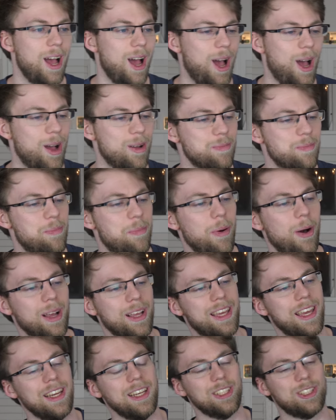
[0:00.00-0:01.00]
Um,
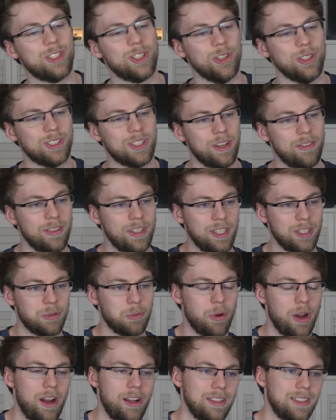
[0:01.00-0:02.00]
but King of Skull Servant is
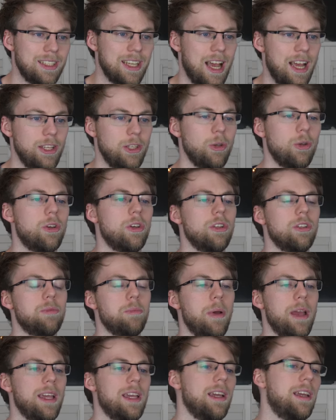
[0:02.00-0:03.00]
where it's at. You could
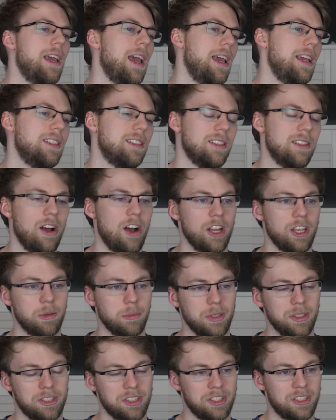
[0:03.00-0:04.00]
make a case, an
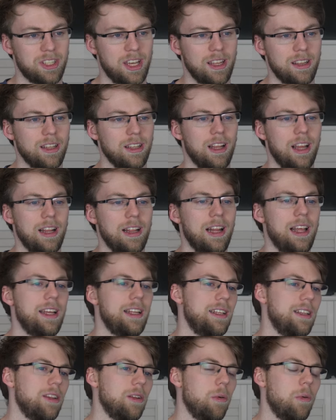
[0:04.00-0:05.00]
argument to say that like
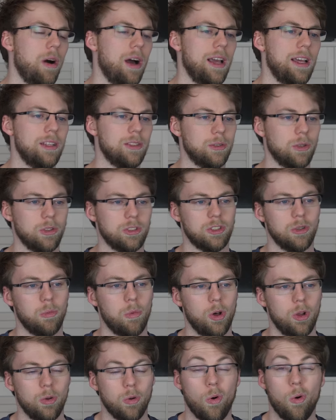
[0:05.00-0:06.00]
Lady in the White is also
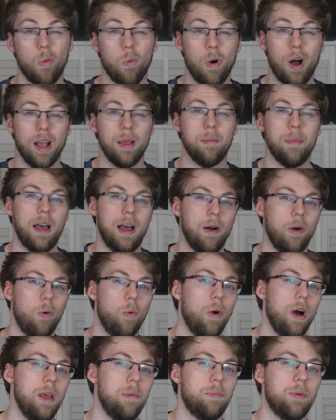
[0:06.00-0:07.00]
one, or White Mare, or
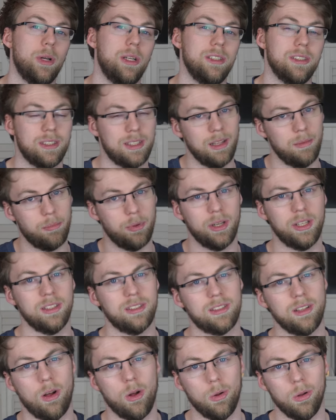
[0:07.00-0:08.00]
White Prince, that
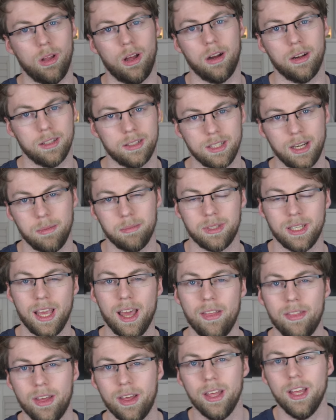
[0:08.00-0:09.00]
brings the whole archetype
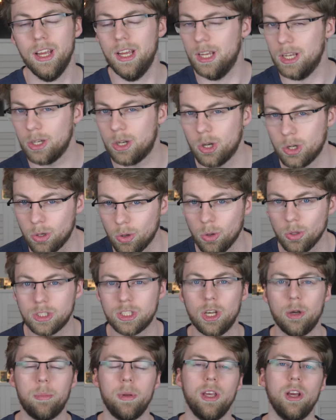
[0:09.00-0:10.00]
together, could
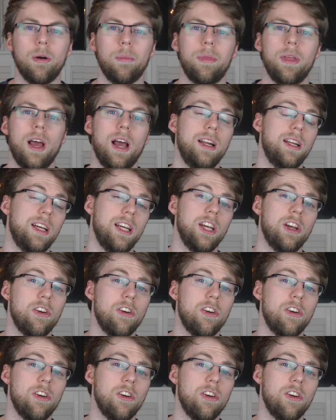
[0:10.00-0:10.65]
also be up there, and I